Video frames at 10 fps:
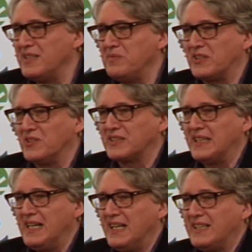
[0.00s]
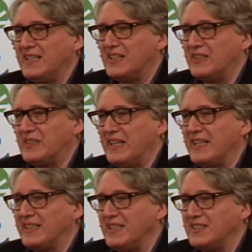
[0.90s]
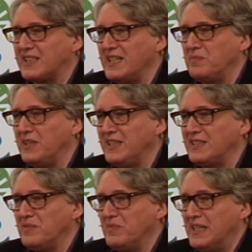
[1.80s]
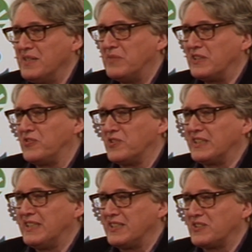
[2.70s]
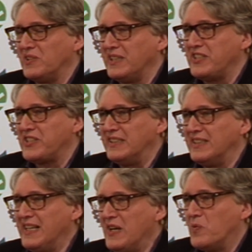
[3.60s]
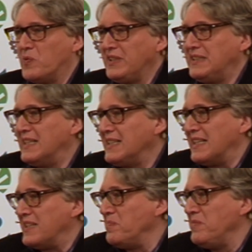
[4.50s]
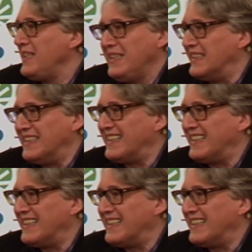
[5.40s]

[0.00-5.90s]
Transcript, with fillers: because they are against capitalism but for deregulation. What does that mean?